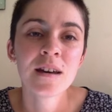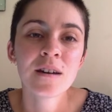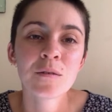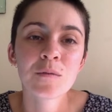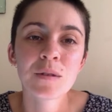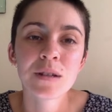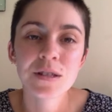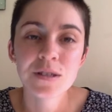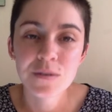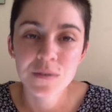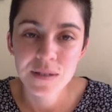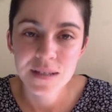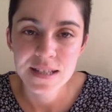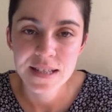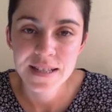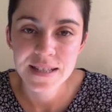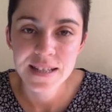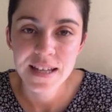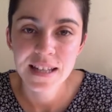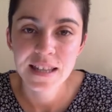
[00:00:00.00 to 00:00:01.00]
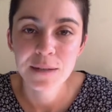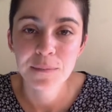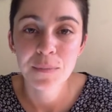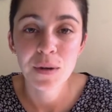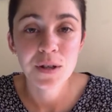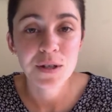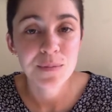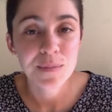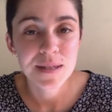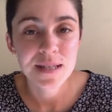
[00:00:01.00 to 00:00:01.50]
We do understand that
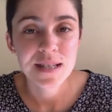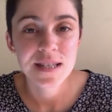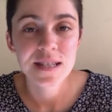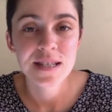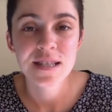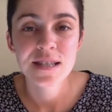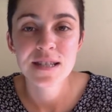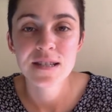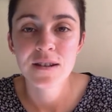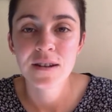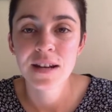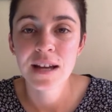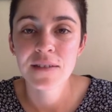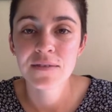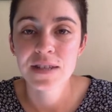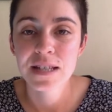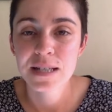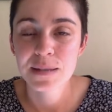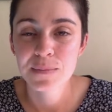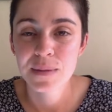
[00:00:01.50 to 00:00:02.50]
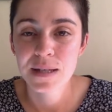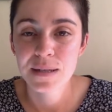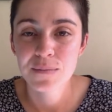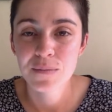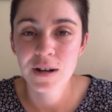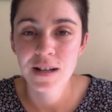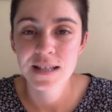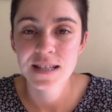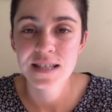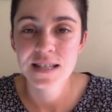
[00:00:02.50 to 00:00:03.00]
most businesses don't have these best
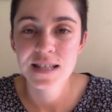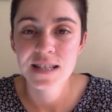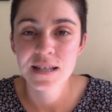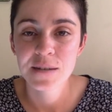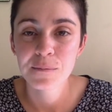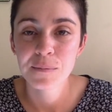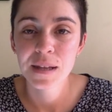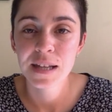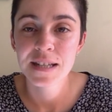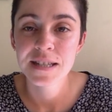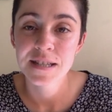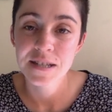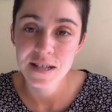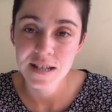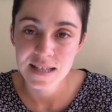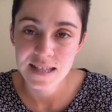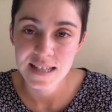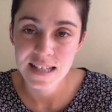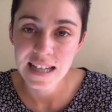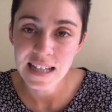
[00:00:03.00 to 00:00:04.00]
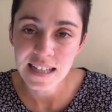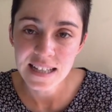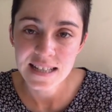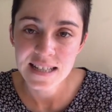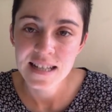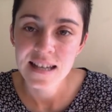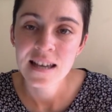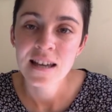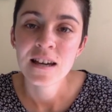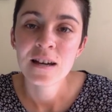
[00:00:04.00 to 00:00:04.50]
practices in place just yet,
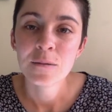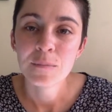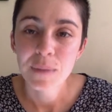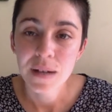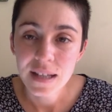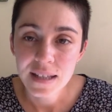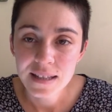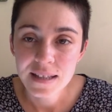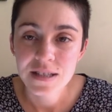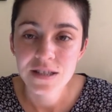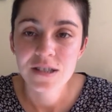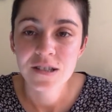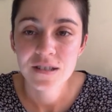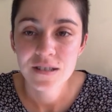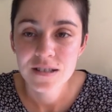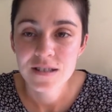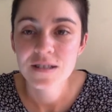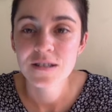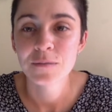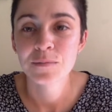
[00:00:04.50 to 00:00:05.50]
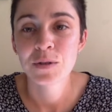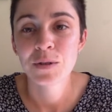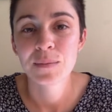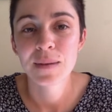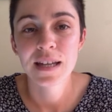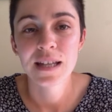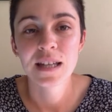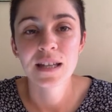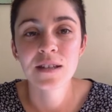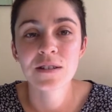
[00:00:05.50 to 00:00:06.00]
but this shouldn't stop you
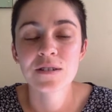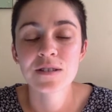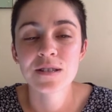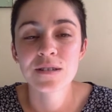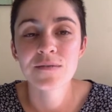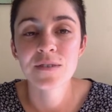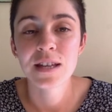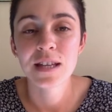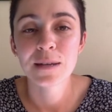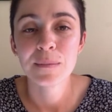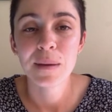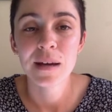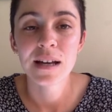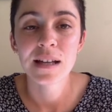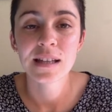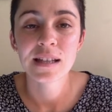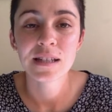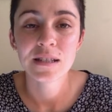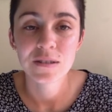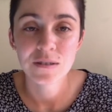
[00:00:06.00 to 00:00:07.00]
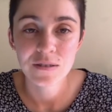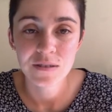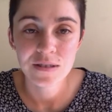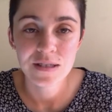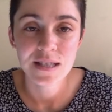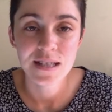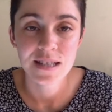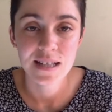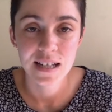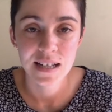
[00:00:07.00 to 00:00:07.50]
making use of email in your
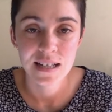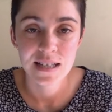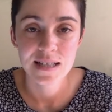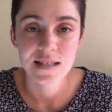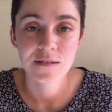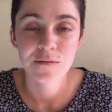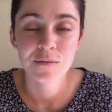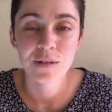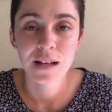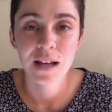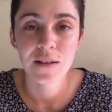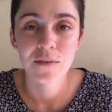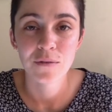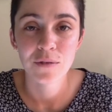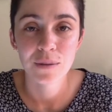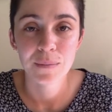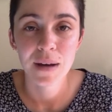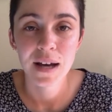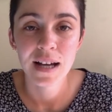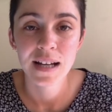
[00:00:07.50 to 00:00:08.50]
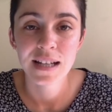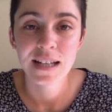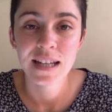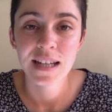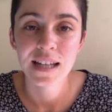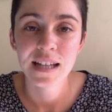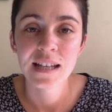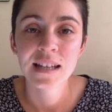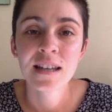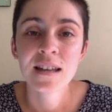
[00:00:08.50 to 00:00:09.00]
disaster recovery
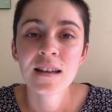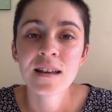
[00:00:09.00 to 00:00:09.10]
marketing.